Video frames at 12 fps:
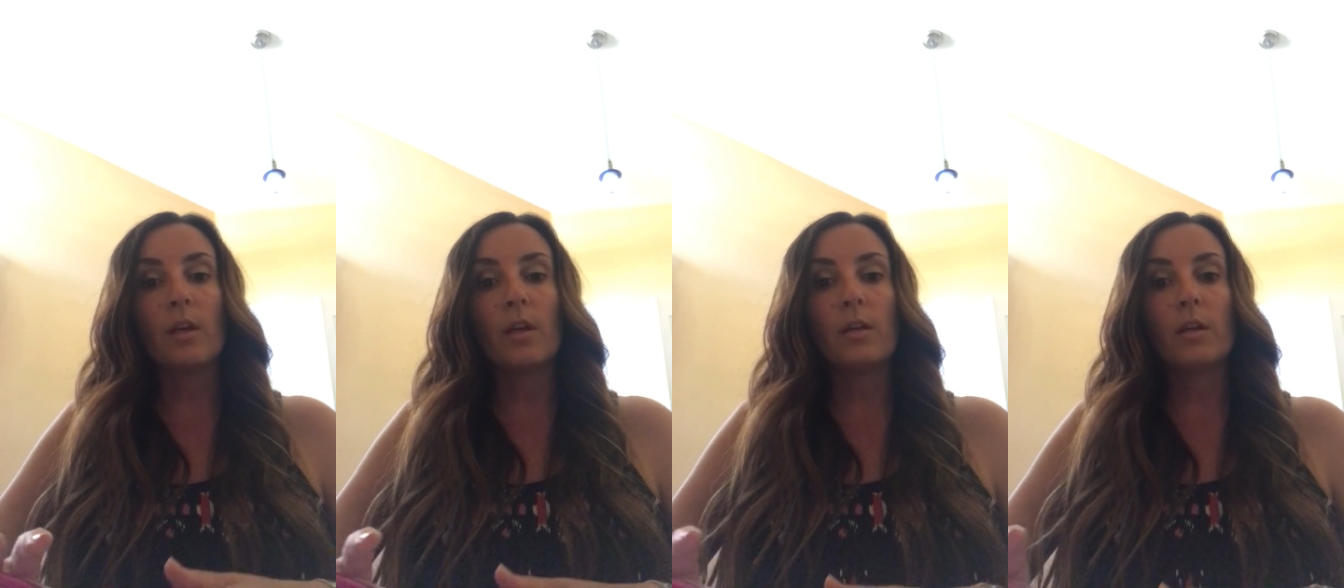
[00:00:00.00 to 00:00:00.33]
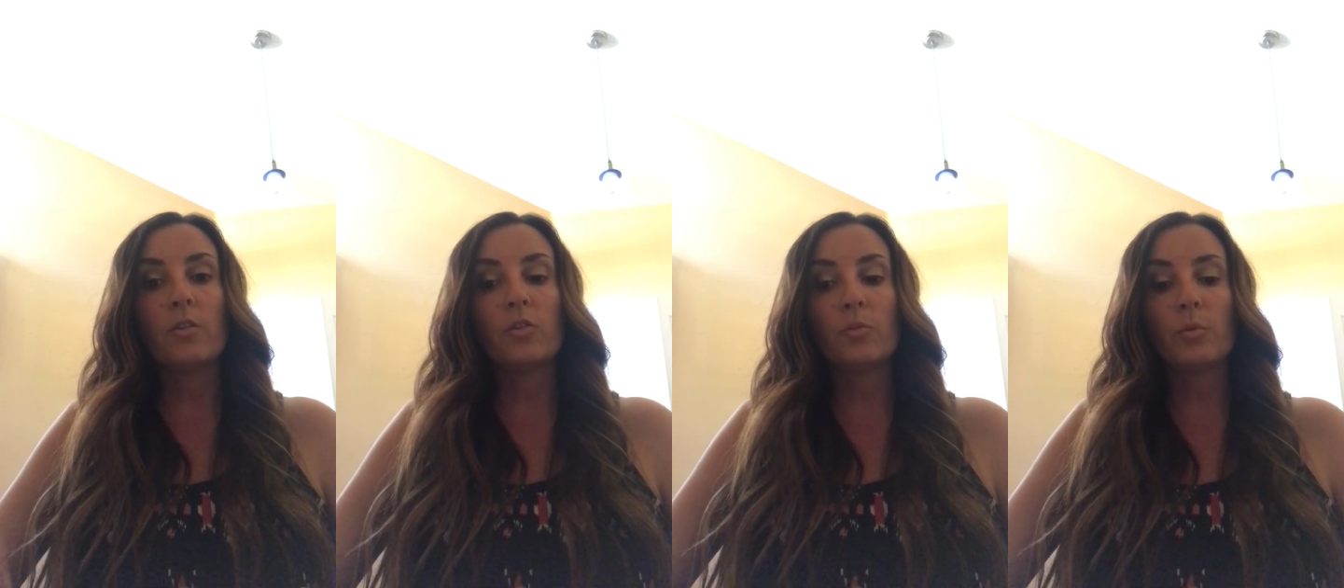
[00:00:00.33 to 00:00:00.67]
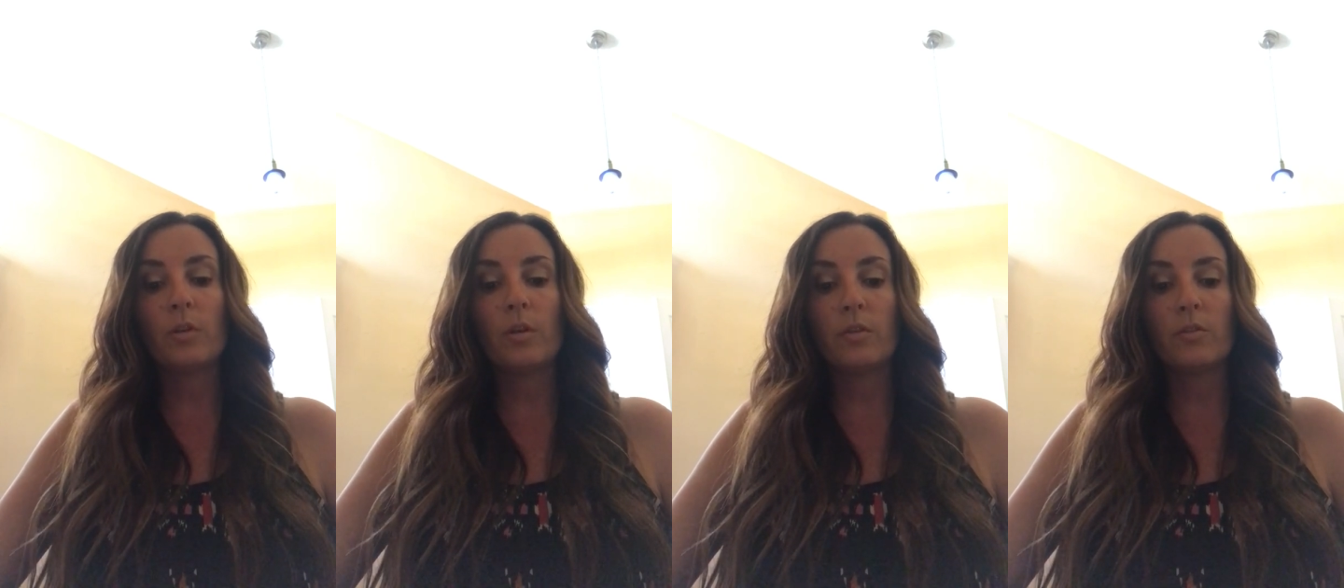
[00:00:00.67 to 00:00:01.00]
And I just
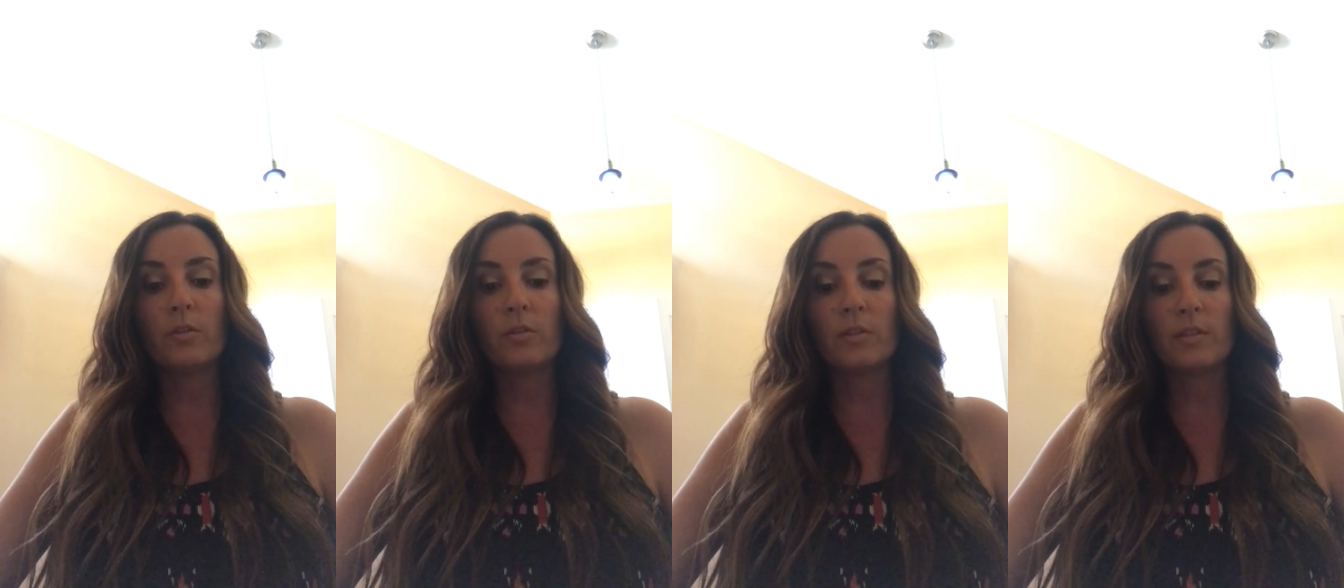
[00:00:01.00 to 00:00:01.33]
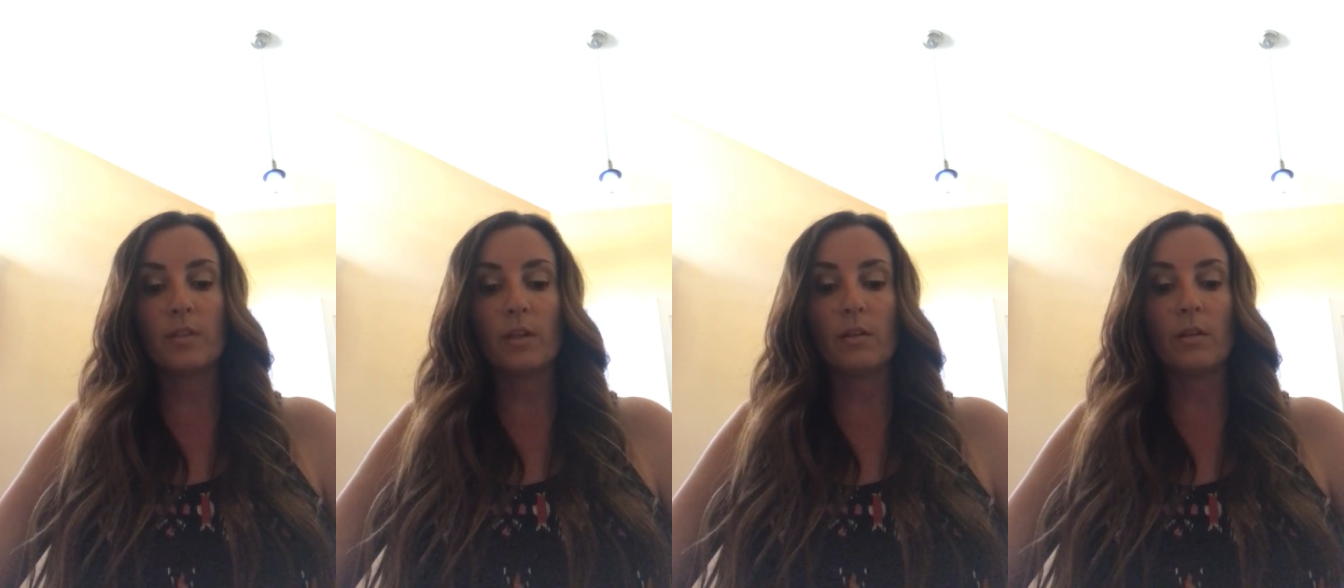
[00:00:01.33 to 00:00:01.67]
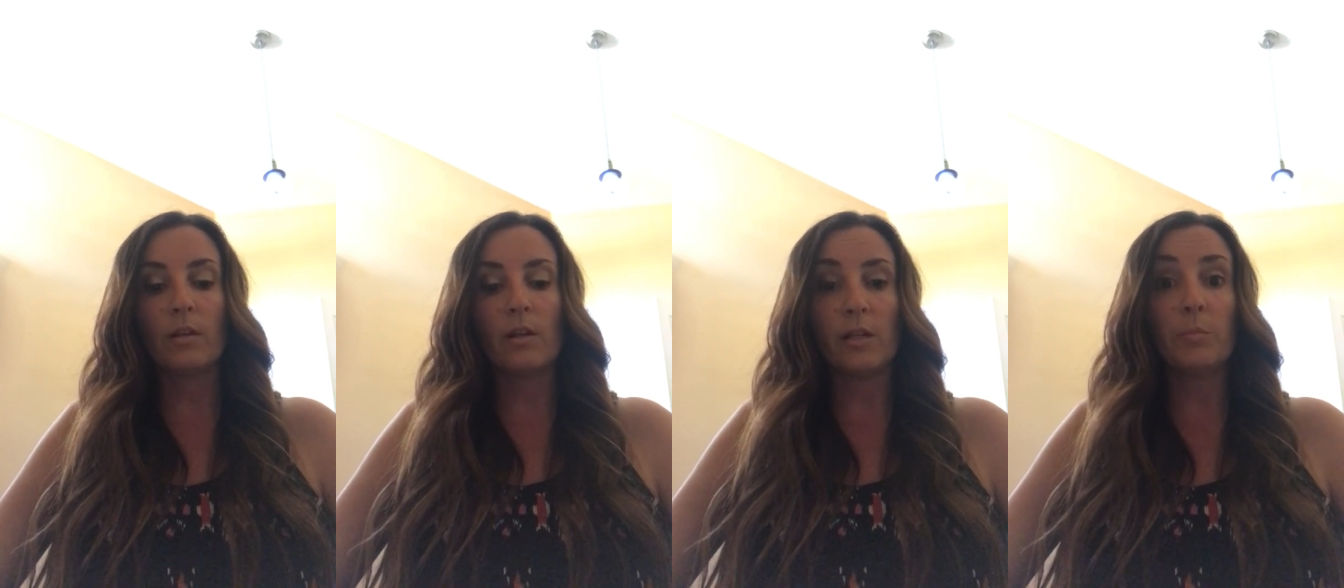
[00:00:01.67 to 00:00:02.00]
want to also say
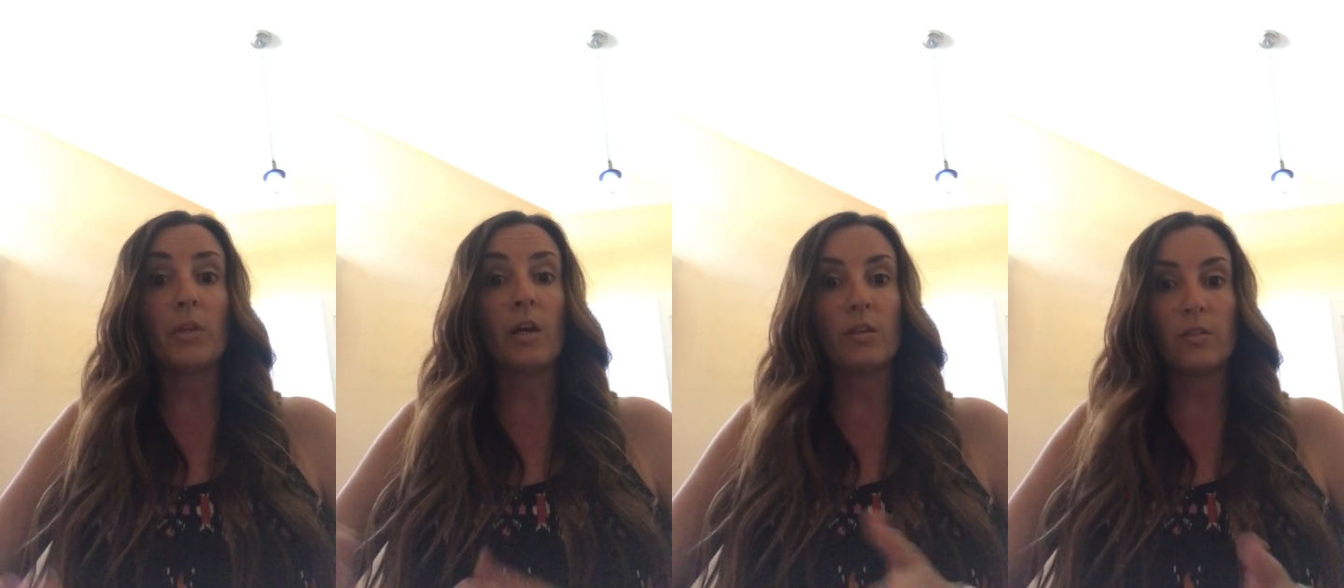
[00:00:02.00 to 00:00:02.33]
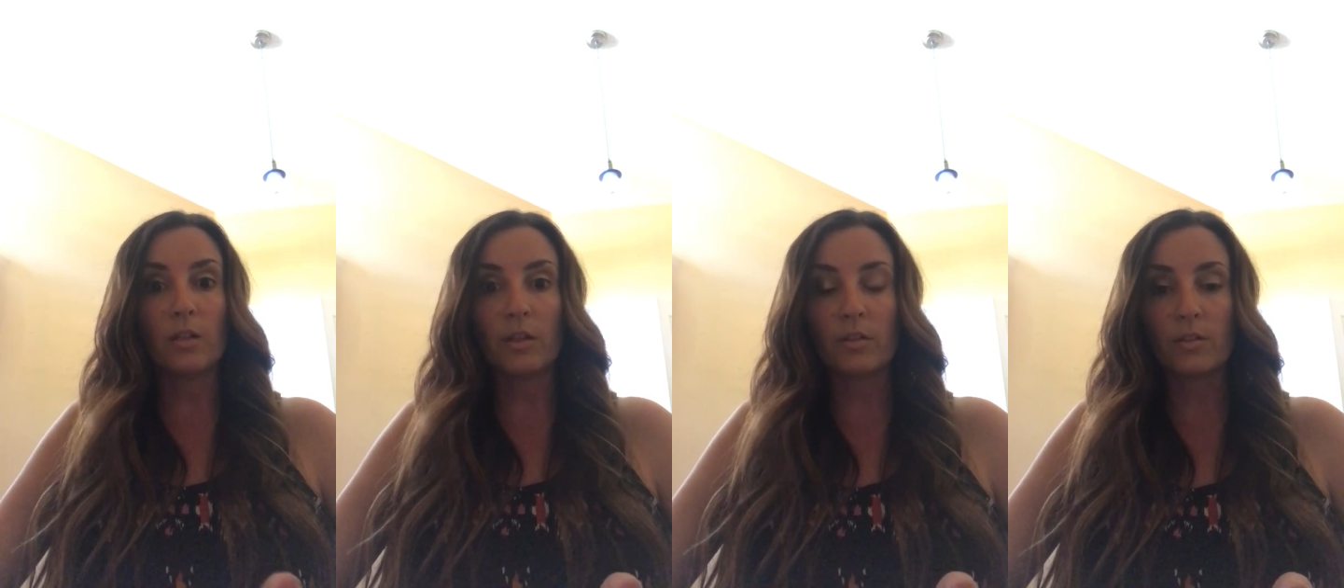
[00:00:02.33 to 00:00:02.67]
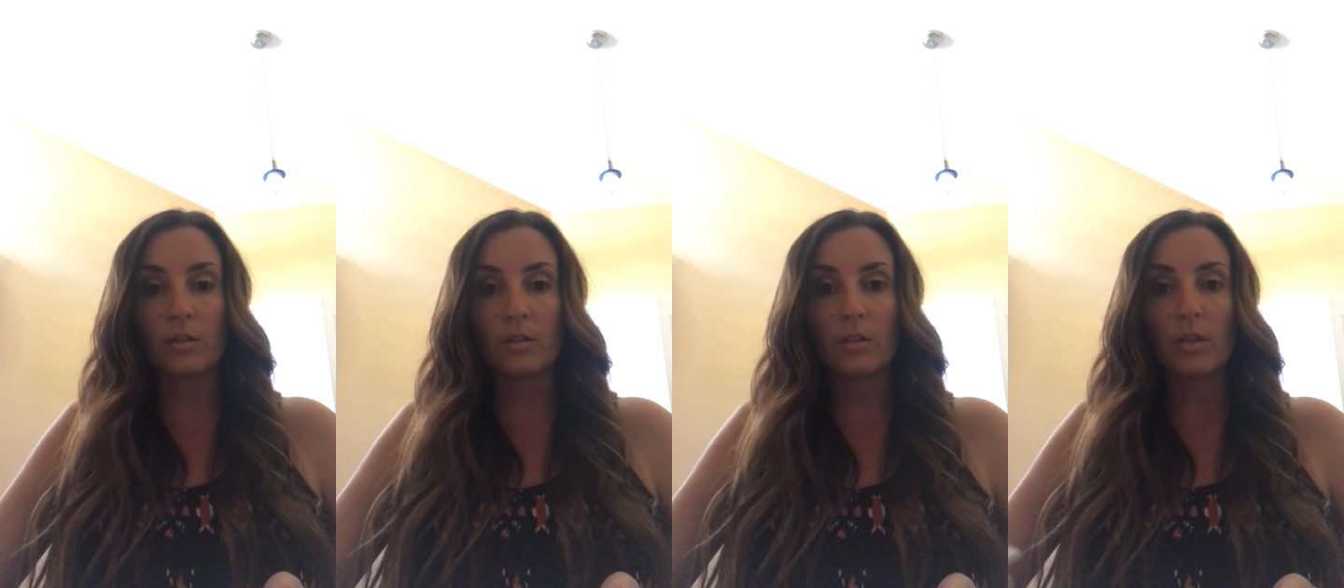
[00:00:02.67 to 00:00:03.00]
that I'm not a
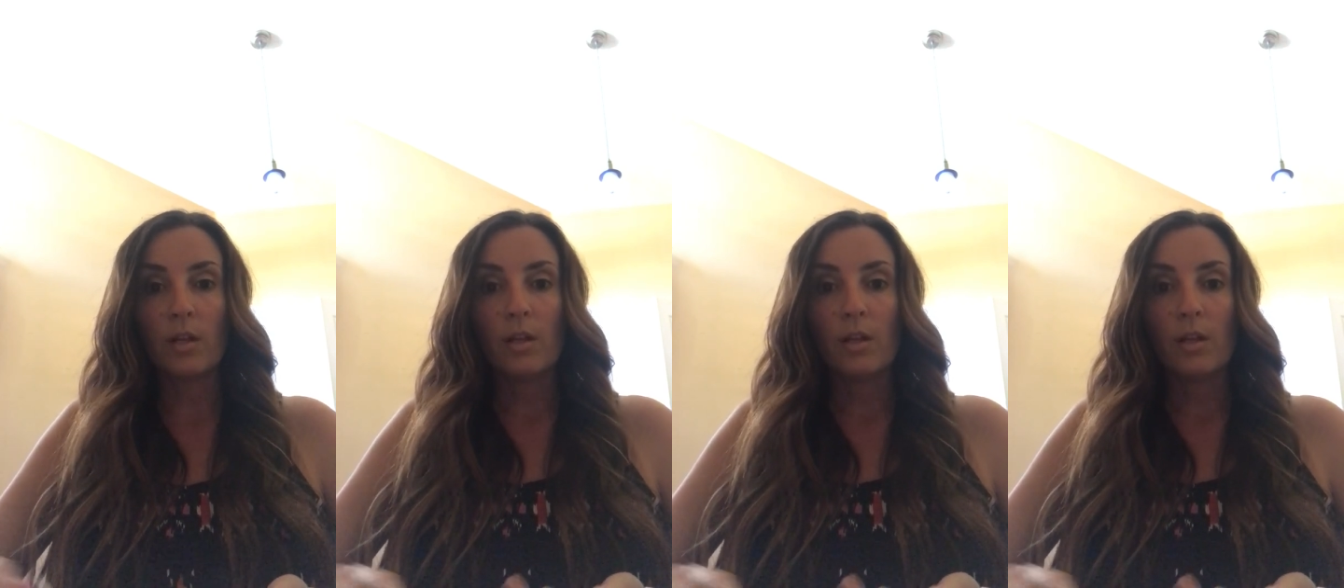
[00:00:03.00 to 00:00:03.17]
doctor.